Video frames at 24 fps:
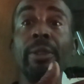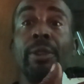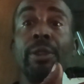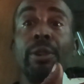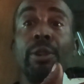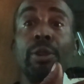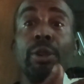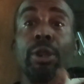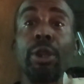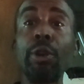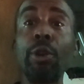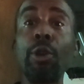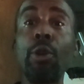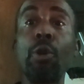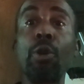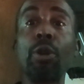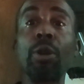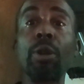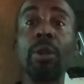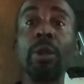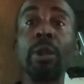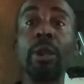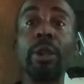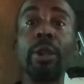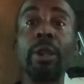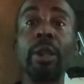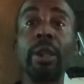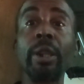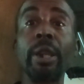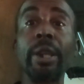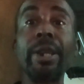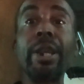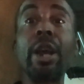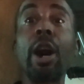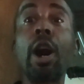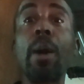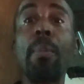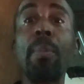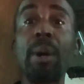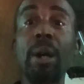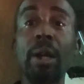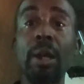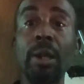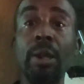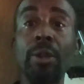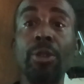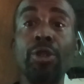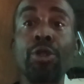the
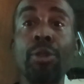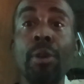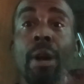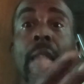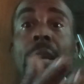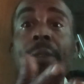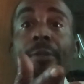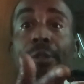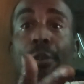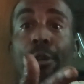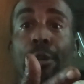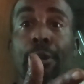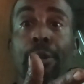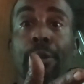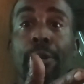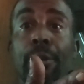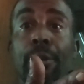normal driver